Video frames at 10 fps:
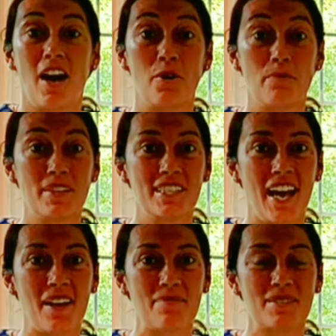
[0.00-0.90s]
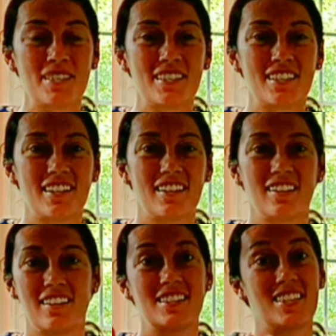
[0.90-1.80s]
I hope this helps.
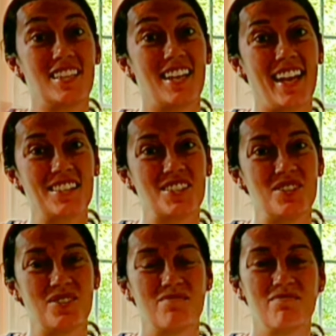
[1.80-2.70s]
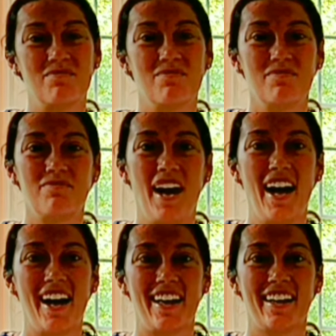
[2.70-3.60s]
See you again soon.
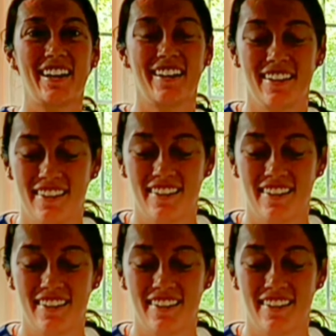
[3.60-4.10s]
Bye.